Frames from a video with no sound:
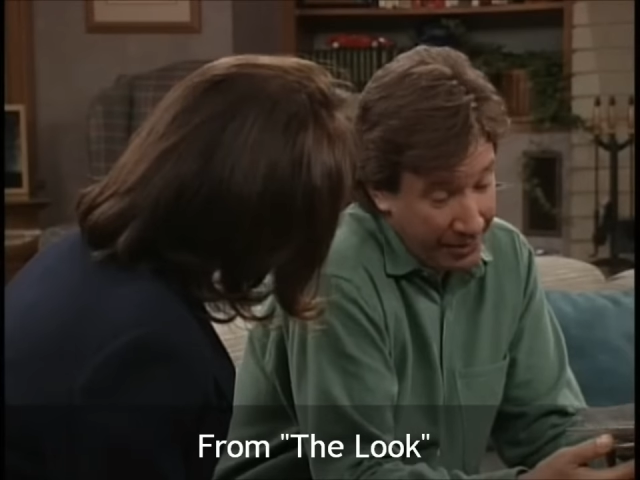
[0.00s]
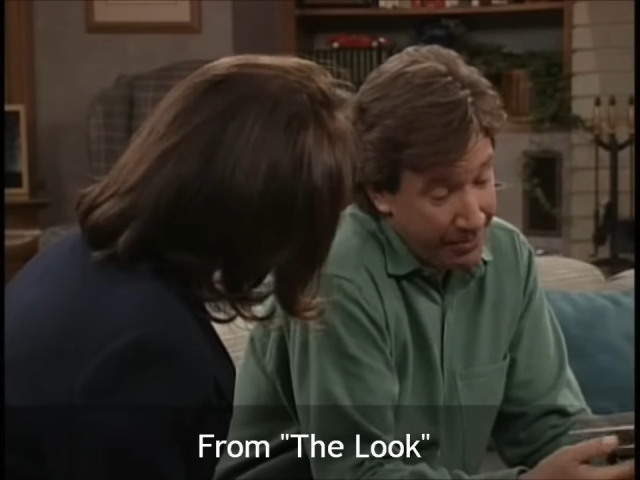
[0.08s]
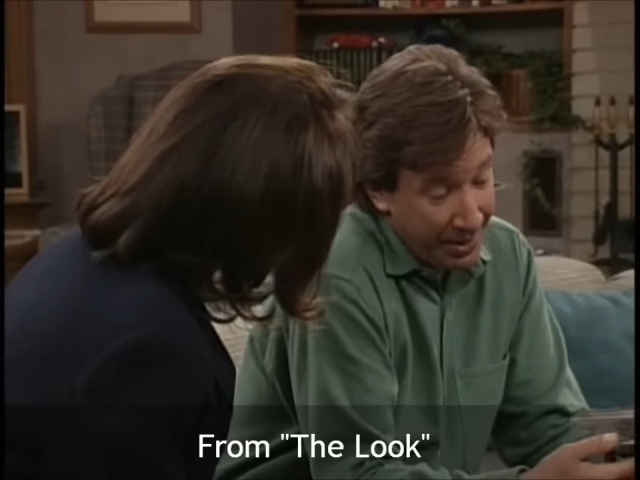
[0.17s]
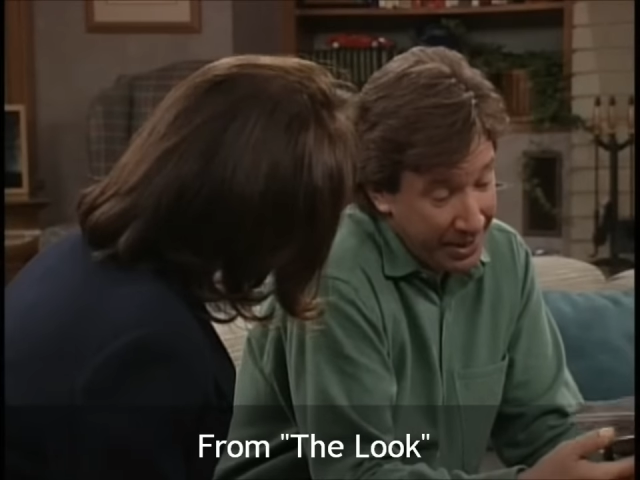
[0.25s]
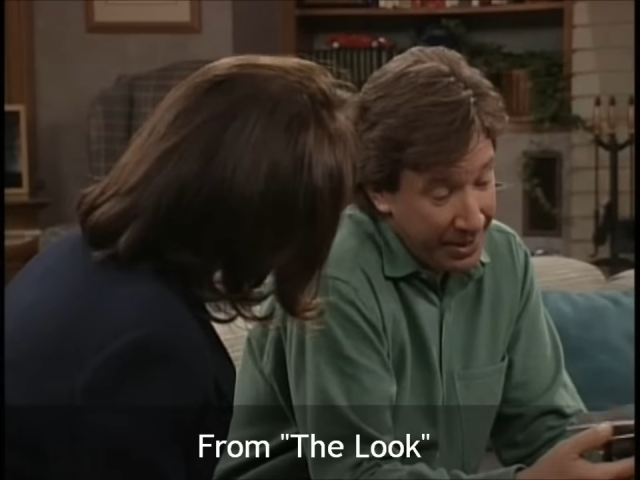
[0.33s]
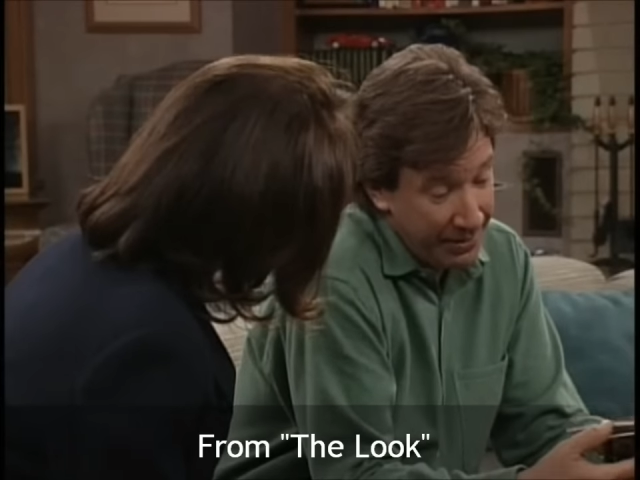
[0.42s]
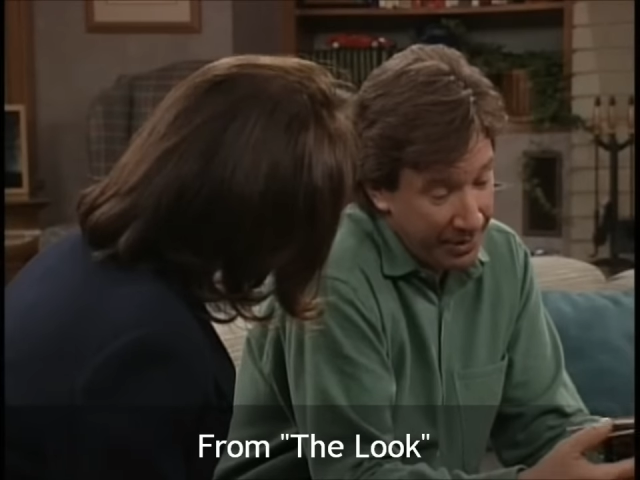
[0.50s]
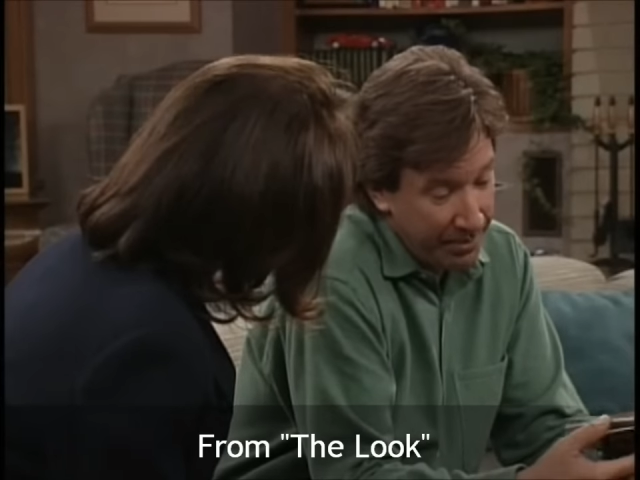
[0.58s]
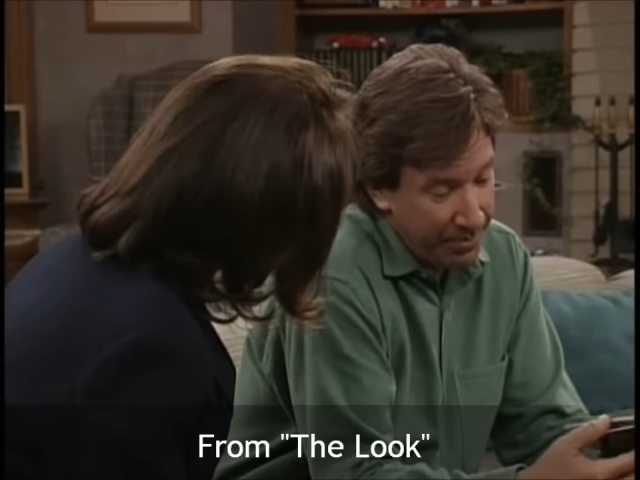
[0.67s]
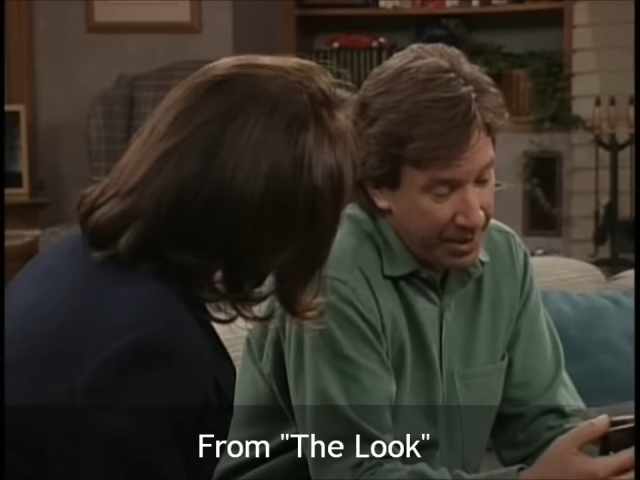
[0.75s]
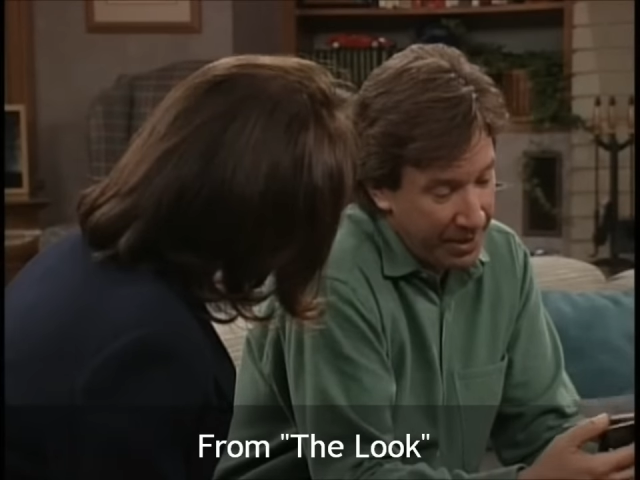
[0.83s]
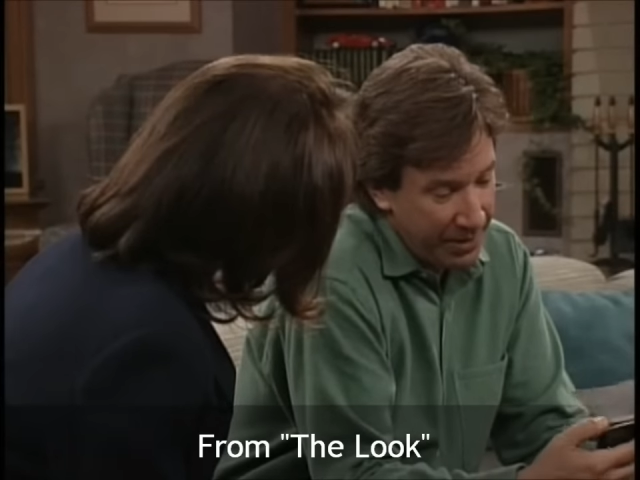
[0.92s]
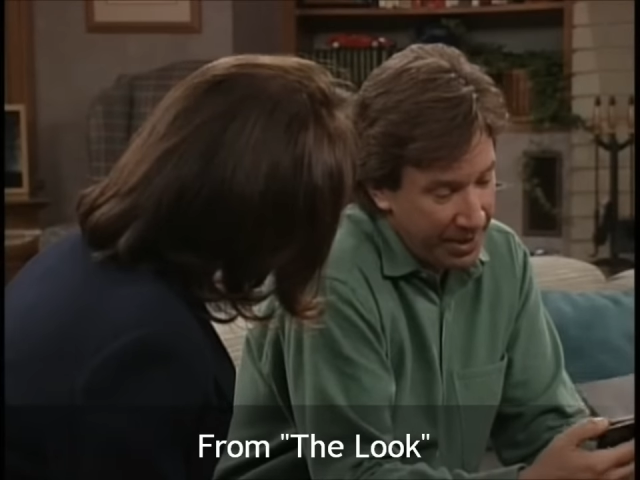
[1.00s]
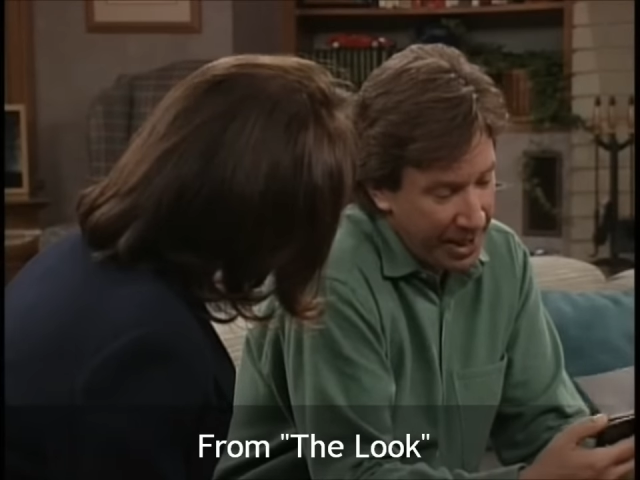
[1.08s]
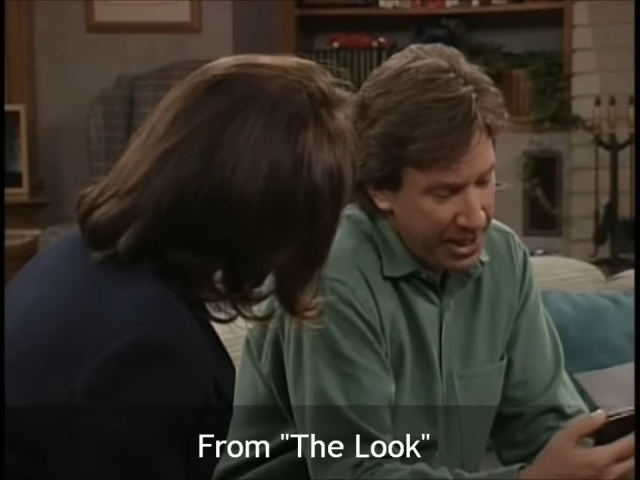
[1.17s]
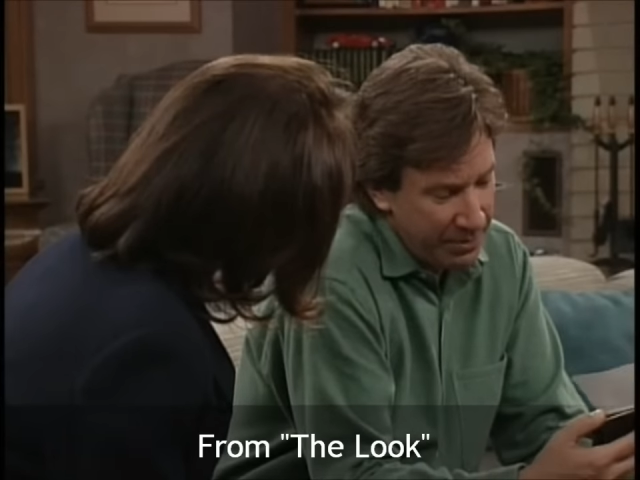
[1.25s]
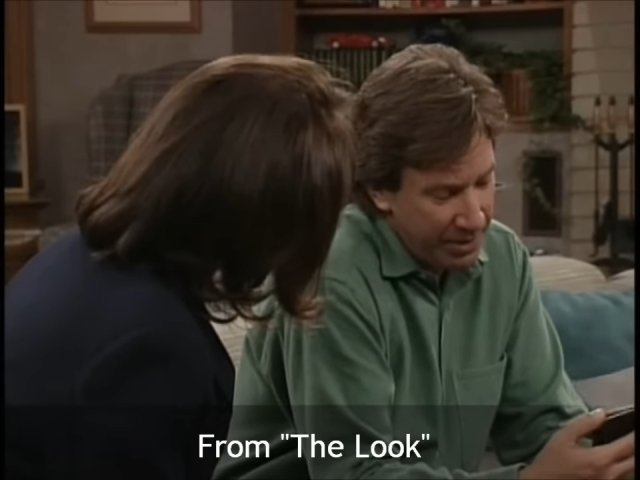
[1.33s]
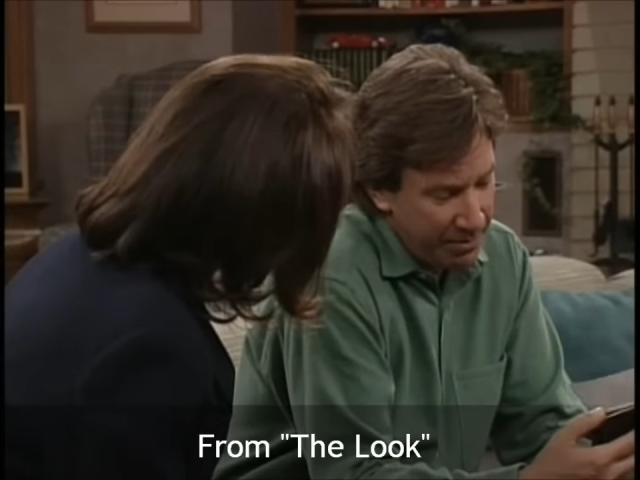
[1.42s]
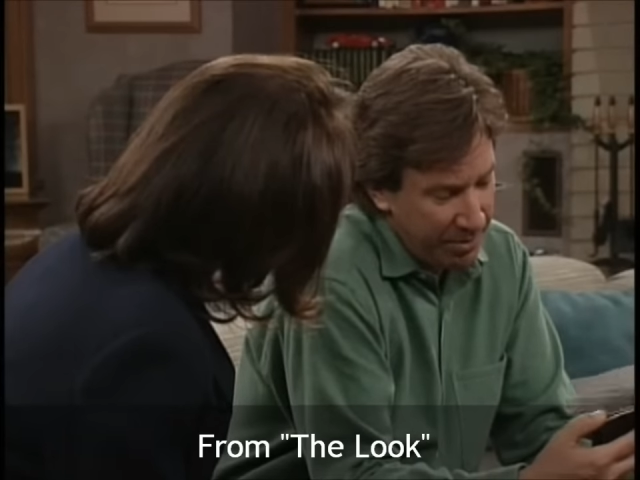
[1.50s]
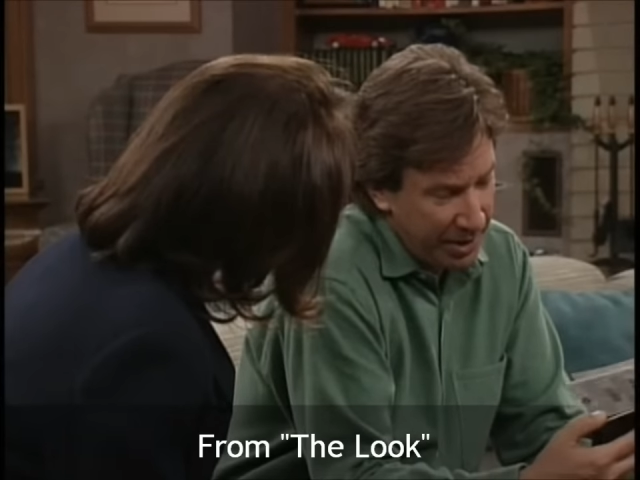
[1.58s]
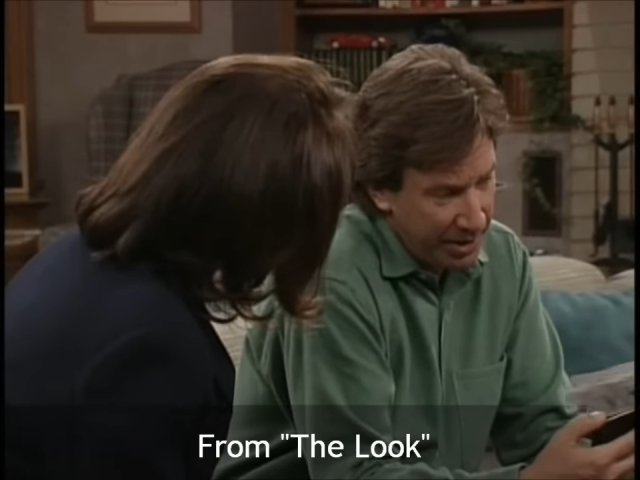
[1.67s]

I wouldn't mind giving up that vacation we had